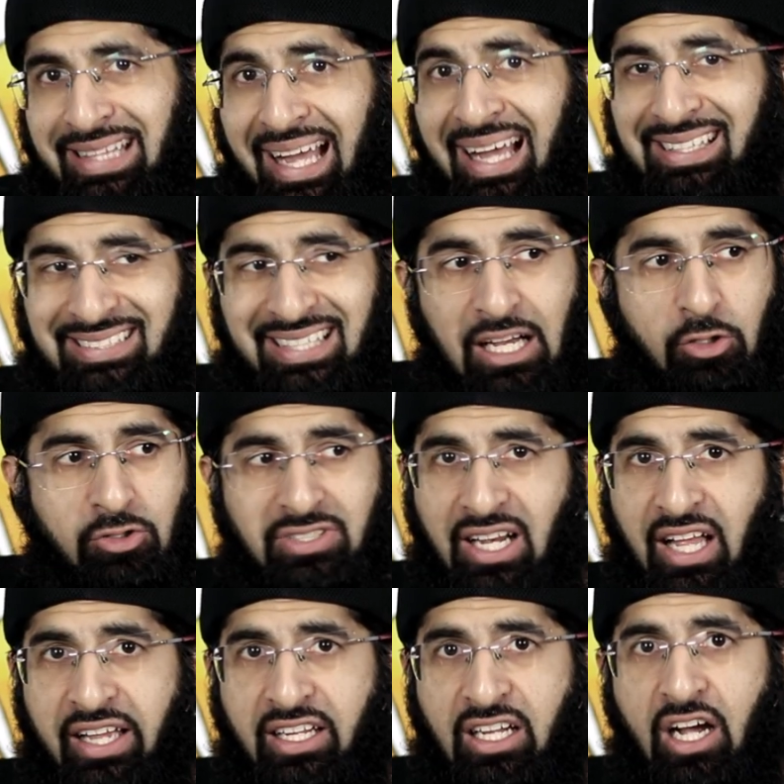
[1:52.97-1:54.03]
That
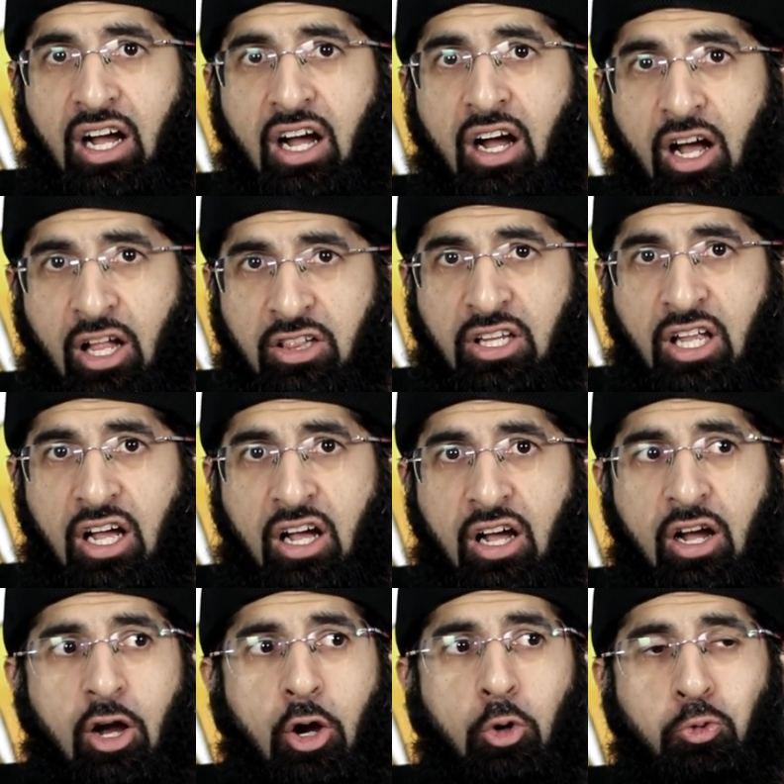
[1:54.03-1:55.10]
sounds like
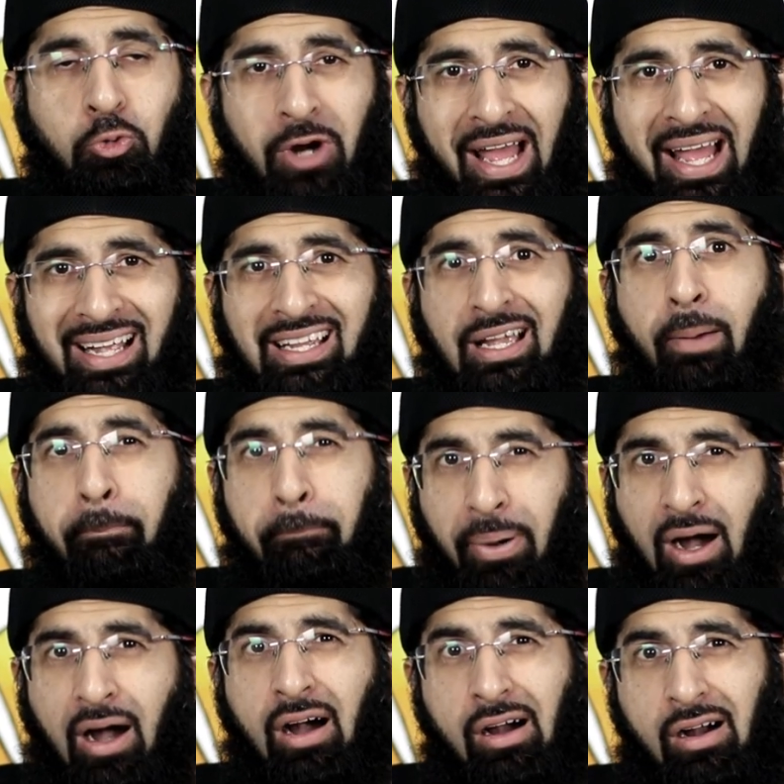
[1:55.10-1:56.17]
Allah
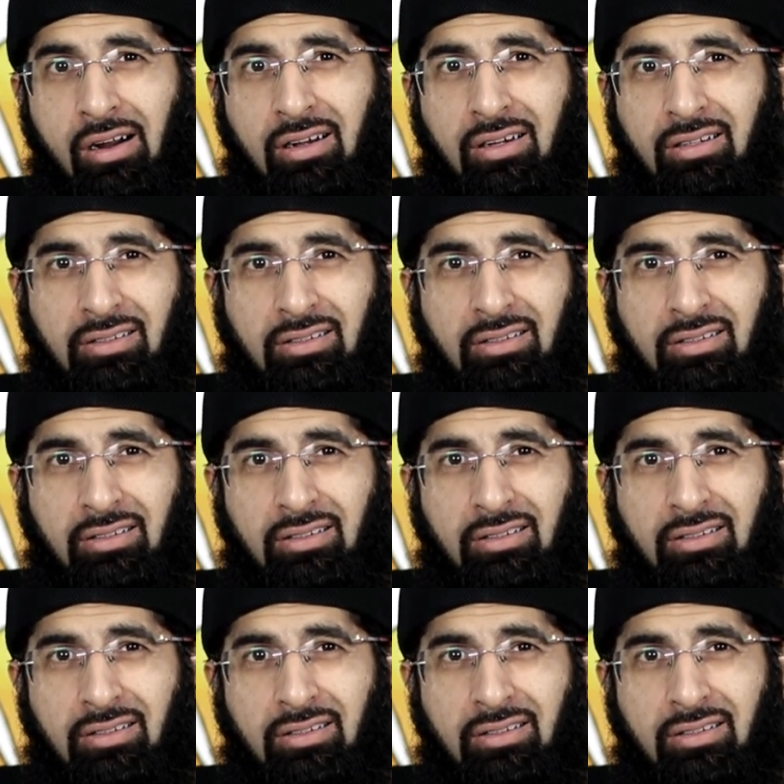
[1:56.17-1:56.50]
bar.